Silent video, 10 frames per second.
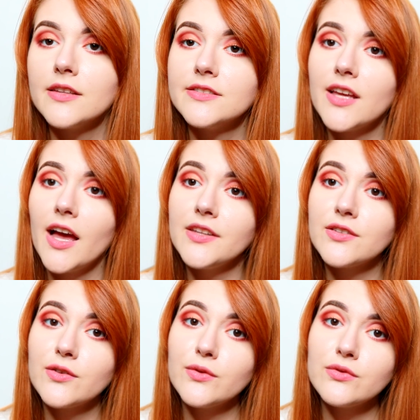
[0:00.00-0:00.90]

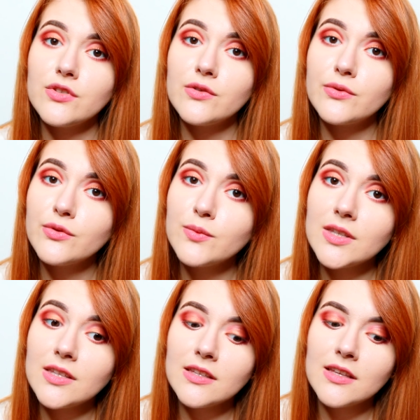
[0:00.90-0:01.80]
"Night, Gucci
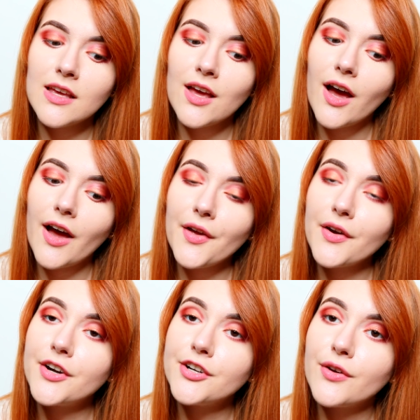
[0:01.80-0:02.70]
roomie," I
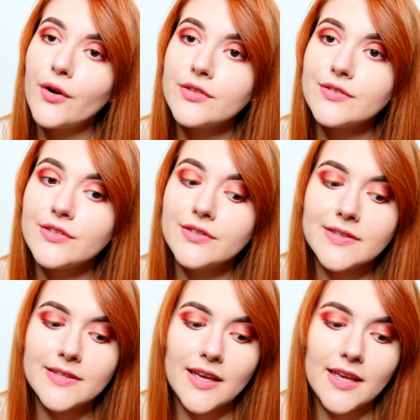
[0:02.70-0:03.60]
heard Austin
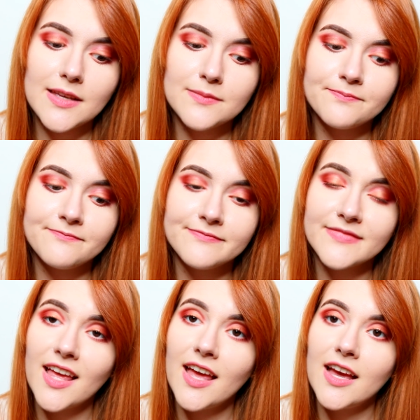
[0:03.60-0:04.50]
say.
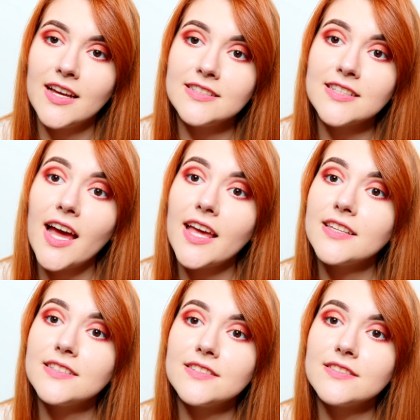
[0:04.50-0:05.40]

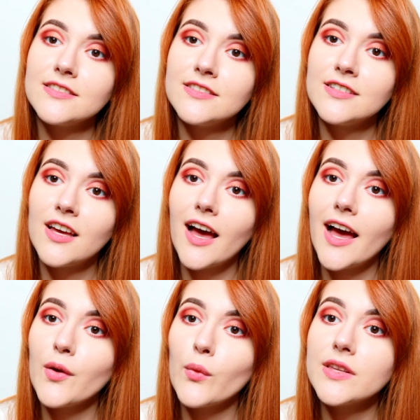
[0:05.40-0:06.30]
"Night,"
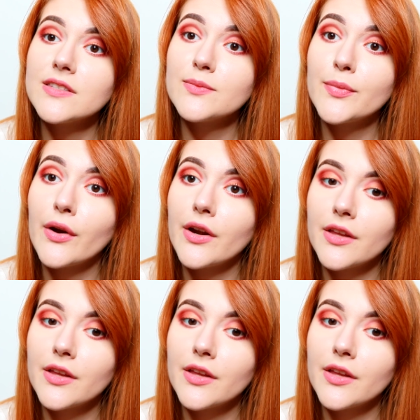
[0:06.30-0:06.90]
I whispered.